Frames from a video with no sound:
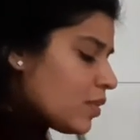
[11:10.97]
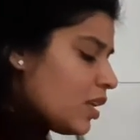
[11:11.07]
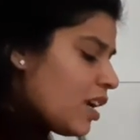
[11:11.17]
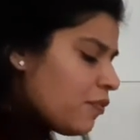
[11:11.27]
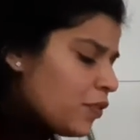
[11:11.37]

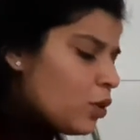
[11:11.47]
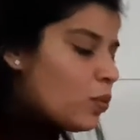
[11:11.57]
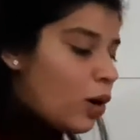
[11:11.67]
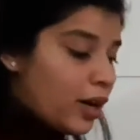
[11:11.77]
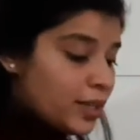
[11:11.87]
if
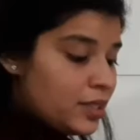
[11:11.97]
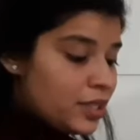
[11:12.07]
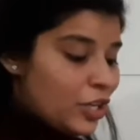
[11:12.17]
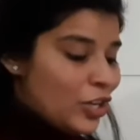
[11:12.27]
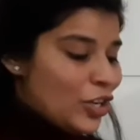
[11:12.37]
you want
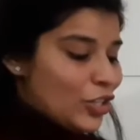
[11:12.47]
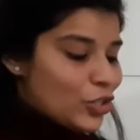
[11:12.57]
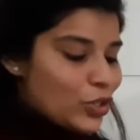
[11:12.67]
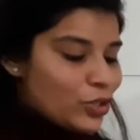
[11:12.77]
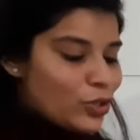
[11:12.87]

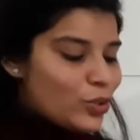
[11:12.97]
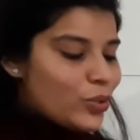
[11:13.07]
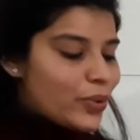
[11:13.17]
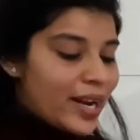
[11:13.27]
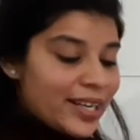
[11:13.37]

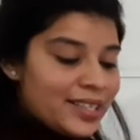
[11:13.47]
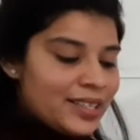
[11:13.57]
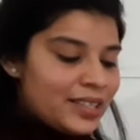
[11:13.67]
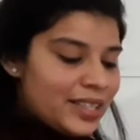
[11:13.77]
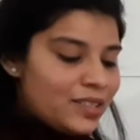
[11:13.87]
to write
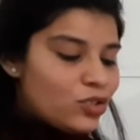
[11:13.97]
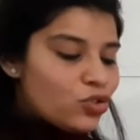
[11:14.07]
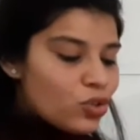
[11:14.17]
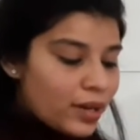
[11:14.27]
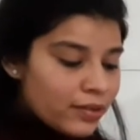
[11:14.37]
the
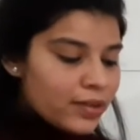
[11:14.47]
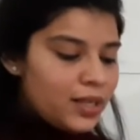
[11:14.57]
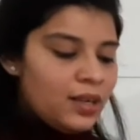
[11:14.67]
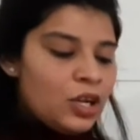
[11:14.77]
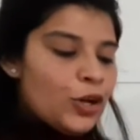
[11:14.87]

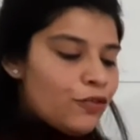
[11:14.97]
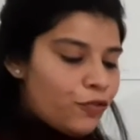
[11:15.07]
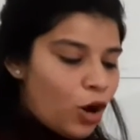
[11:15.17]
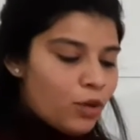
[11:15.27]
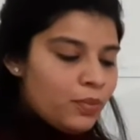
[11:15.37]
general
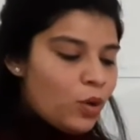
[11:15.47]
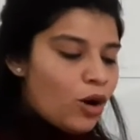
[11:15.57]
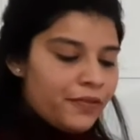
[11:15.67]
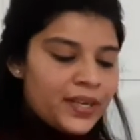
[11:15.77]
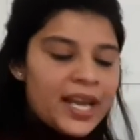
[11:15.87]
form
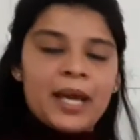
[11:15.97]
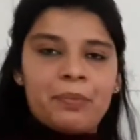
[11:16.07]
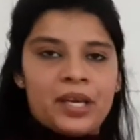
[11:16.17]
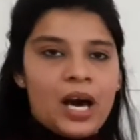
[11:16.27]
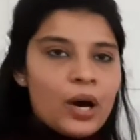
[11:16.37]
of an
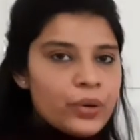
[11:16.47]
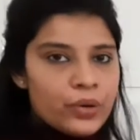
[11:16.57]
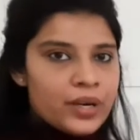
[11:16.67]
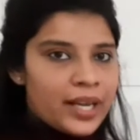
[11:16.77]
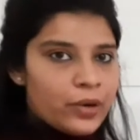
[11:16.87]
AP, how
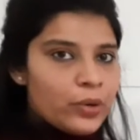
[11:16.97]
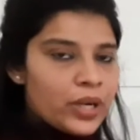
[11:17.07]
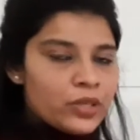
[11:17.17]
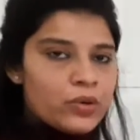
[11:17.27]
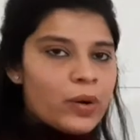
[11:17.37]
you're
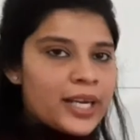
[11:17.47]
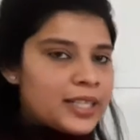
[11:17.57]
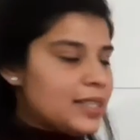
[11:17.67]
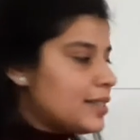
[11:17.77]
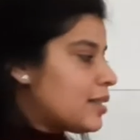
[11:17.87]
going to write
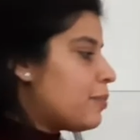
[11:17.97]
this,